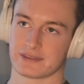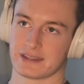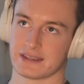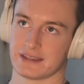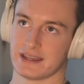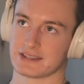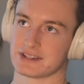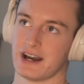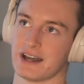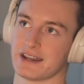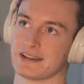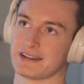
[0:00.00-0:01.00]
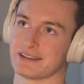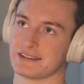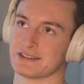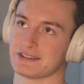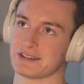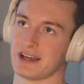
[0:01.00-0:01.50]
it's not.
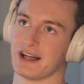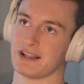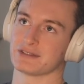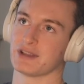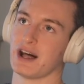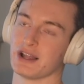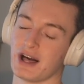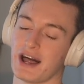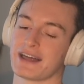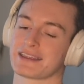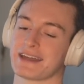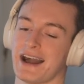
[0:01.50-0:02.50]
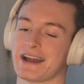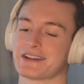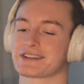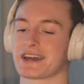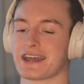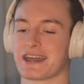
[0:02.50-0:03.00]
Uh, I I
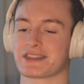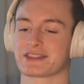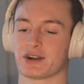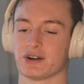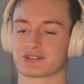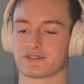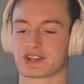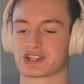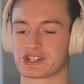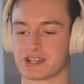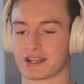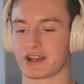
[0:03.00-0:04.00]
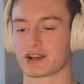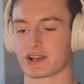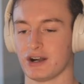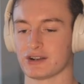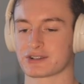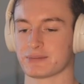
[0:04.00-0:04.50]
just kind of hate the culture of like shitting on
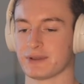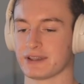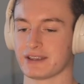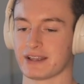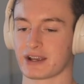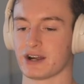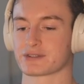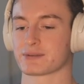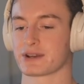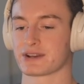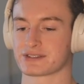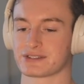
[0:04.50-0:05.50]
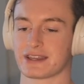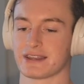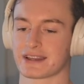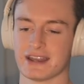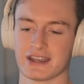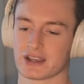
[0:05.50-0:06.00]
college completely. Like entrepreneurs saying
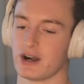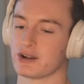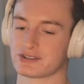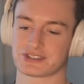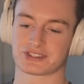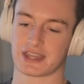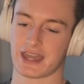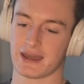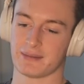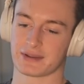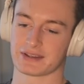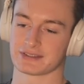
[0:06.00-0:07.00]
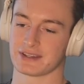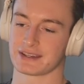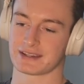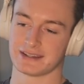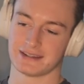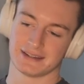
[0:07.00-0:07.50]
like college is a scam because
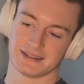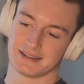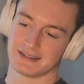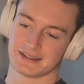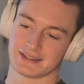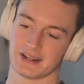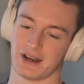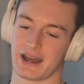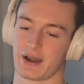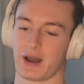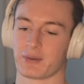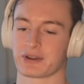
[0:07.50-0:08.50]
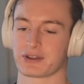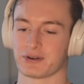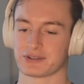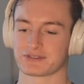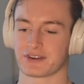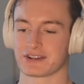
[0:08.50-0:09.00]
like you know, I don't I wouldn't go
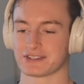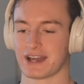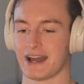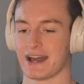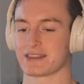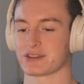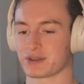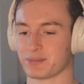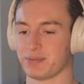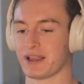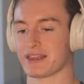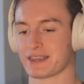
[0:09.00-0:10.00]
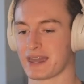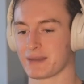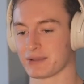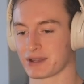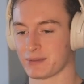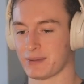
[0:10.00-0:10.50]
as far as that. I think you can play the
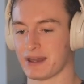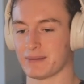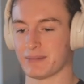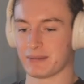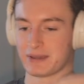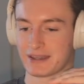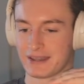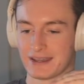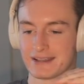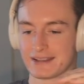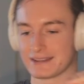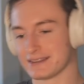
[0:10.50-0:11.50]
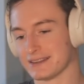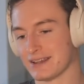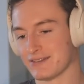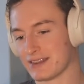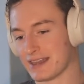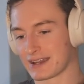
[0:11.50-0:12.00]
game a little bit, maybe
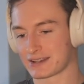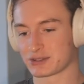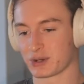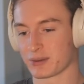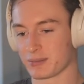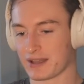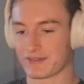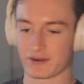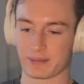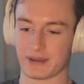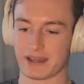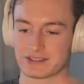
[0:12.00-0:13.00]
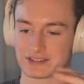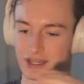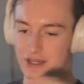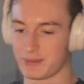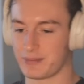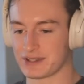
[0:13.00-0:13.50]
live in that dorm life for a bit, scale
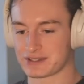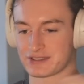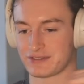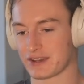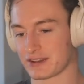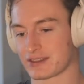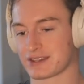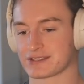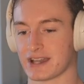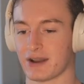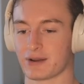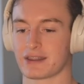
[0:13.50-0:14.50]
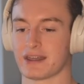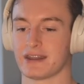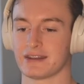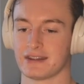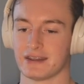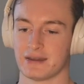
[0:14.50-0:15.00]
your business, figure things out, and
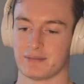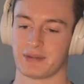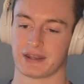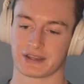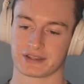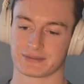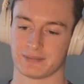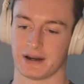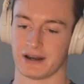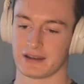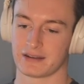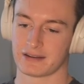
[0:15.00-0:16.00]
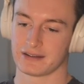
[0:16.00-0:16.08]
then be in a good spot.